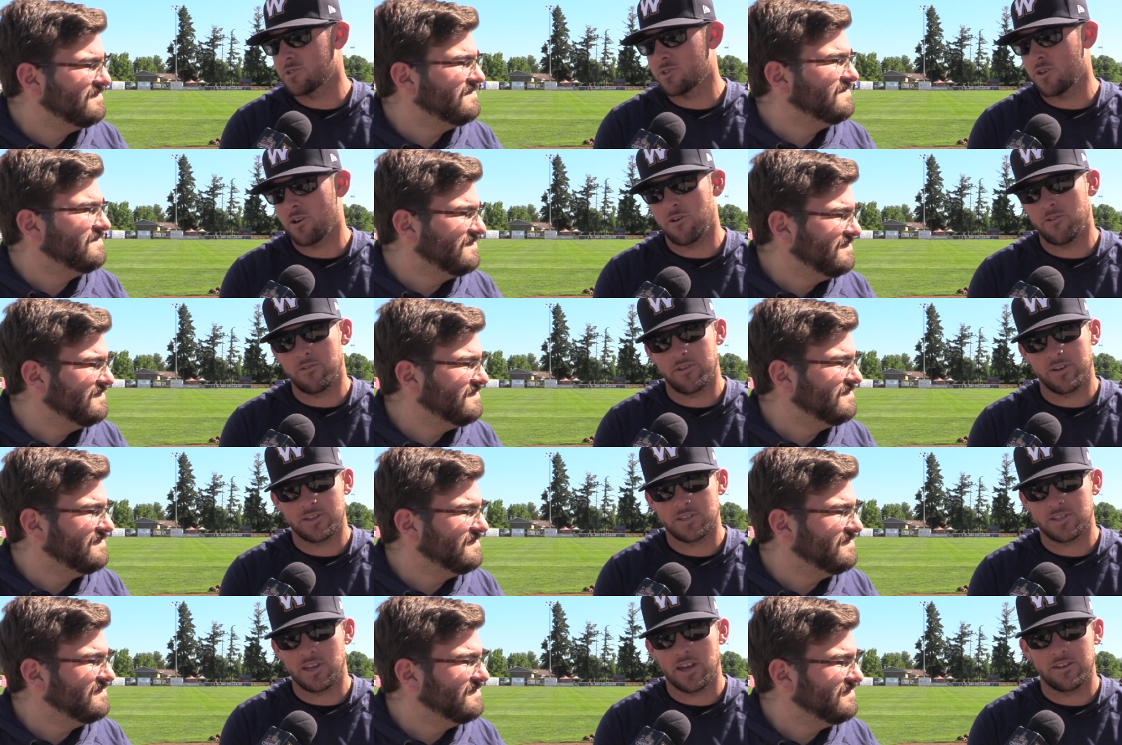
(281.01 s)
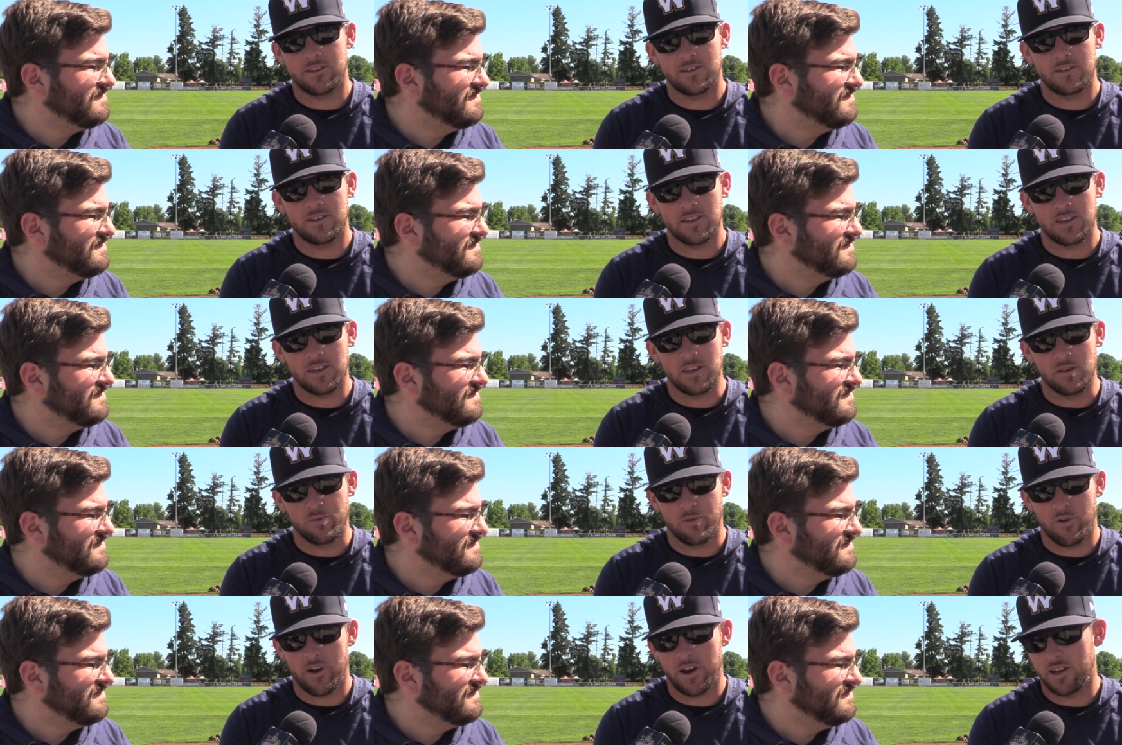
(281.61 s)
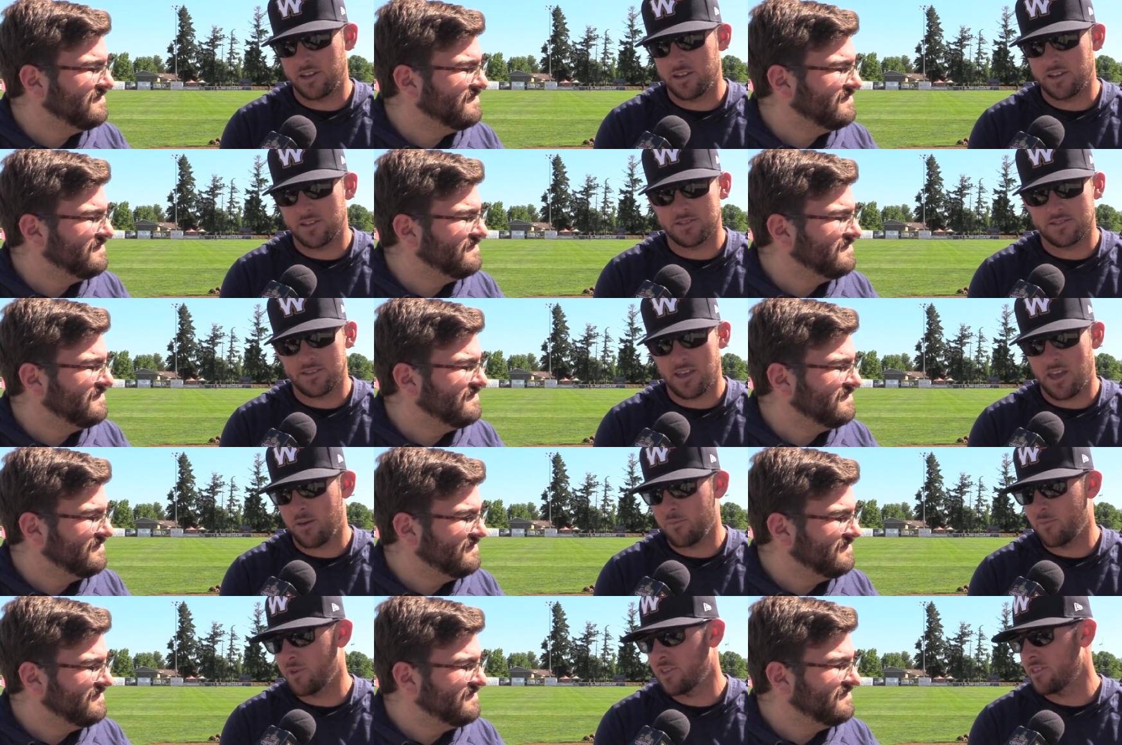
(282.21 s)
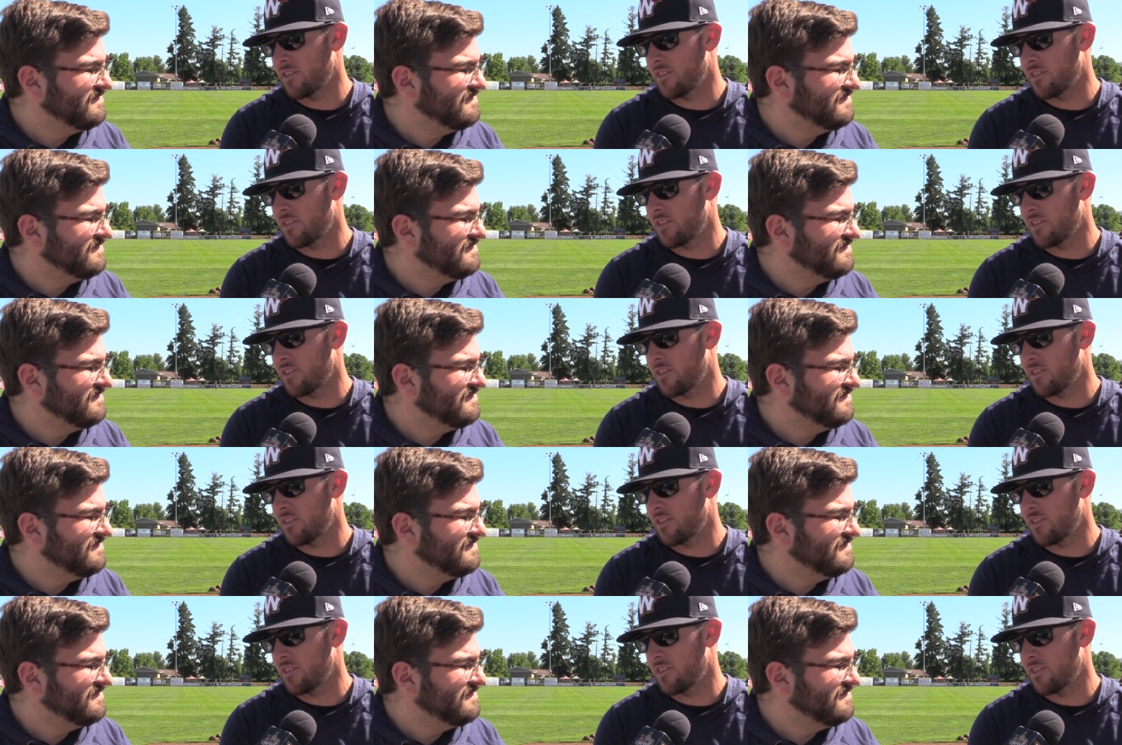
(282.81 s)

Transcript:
Speaker 1: So excited to keep writing his name